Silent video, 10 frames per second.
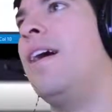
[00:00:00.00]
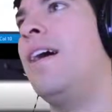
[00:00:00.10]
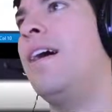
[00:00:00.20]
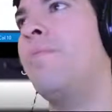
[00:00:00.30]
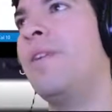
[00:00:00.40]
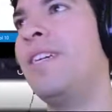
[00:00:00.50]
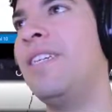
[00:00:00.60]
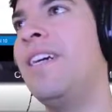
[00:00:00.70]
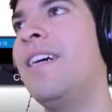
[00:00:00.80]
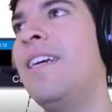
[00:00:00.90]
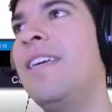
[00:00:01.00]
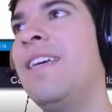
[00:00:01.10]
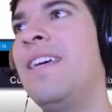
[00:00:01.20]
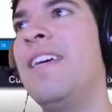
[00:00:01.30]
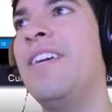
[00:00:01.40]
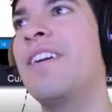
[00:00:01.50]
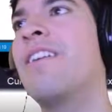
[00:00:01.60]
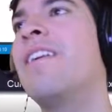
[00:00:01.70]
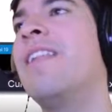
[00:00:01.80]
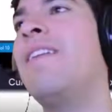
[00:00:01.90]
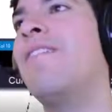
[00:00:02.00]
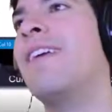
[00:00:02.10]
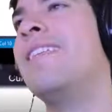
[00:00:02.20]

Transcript: When you're done, your current level gets